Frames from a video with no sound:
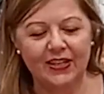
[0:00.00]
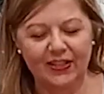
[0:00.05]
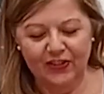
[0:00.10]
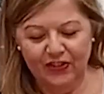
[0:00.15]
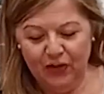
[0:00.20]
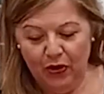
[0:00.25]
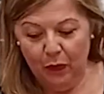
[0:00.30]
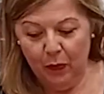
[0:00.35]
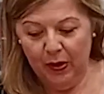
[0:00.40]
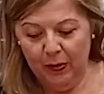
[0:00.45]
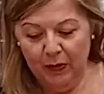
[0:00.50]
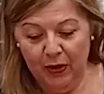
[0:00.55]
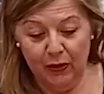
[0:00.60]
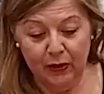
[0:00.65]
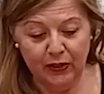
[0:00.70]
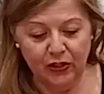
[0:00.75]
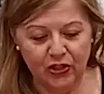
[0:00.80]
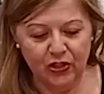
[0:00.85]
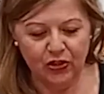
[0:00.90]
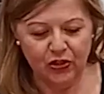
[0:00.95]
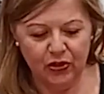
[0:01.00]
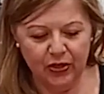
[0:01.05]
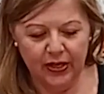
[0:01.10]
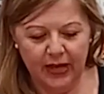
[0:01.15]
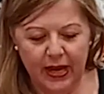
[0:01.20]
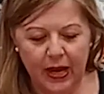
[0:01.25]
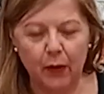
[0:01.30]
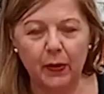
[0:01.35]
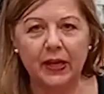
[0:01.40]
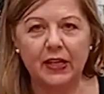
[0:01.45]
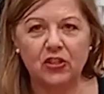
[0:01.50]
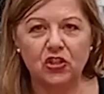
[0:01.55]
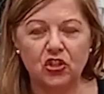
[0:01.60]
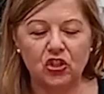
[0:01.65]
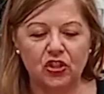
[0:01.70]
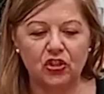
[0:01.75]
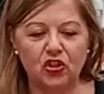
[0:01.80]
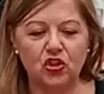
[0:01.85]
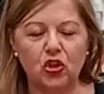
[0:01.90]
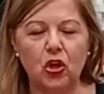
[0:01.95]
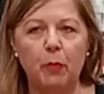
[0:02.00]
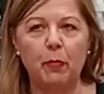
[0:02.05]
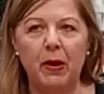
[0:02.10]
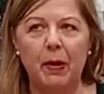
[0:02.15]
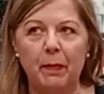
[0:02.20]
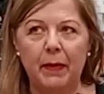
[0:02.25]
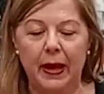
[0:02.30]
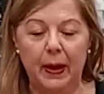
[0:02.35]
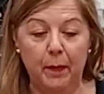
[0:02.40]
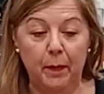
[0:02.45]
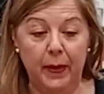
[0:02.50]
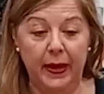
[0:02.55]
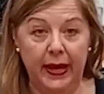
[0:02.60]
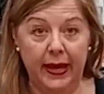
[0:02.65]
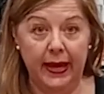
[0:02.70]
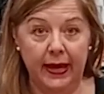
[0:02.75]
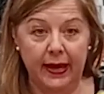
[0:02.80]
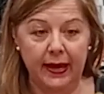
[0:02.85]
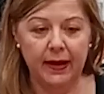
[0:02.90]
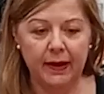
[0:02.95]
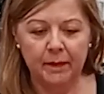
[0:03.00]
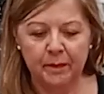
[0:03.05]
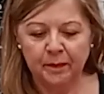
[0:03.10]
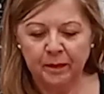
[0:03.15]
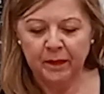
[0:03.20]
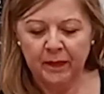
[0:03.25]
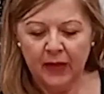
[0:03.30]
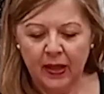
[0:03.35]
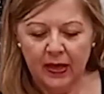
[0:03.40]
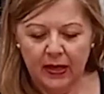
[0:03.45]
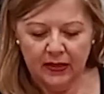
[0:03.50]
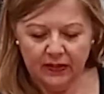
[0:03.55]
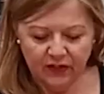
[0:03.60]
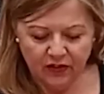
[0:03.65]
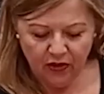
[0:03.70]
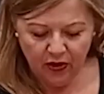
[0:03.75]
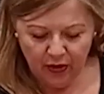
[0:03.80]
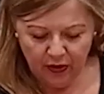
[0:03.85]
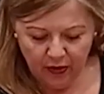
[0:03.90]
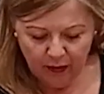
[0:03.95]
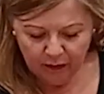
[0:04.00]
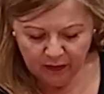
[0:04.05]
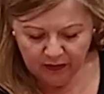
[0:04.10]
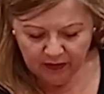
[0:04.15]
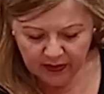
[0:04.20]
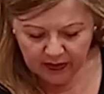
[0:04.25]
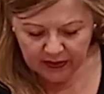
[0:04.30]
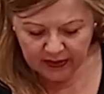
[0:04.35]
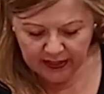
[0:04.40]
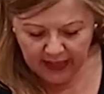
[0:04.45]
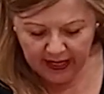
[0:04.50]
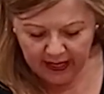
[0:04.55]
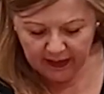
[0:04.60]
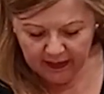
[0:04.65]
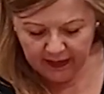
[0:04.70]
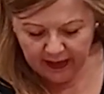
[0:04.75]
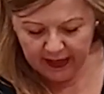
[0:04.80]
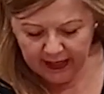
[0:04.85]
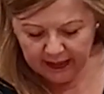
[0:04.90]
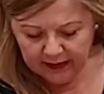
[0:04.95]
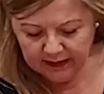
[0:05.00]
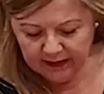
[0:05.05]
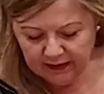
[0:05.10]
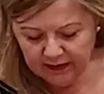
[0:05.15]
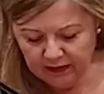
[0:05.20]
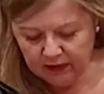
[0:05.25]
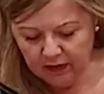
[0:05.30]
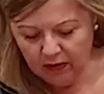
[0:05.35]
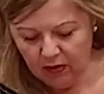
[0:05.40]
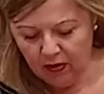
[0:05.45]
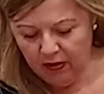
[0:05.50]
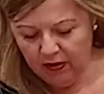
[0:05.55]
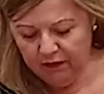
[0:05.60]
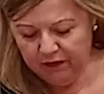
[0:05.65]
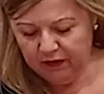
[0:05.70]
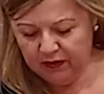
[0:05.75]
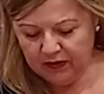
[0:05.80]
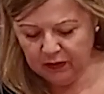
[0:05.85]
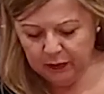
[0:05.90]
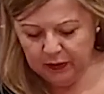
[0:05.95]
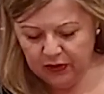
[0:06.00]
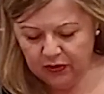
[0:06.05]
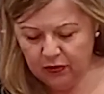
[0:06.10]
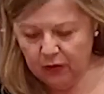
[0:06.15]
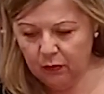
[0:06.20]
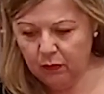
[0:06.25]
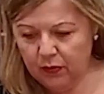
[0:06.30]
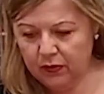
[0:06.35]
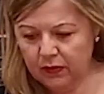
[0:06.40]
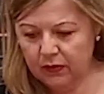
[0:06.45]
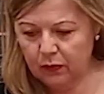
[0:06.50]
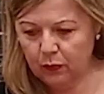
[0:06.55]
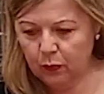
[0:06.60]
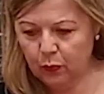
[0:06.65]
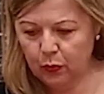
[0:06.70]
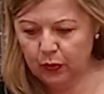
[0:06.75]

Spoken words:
So what I'm going to do now is just chop up our pear. So I'm just going to take the ends off because we don't want the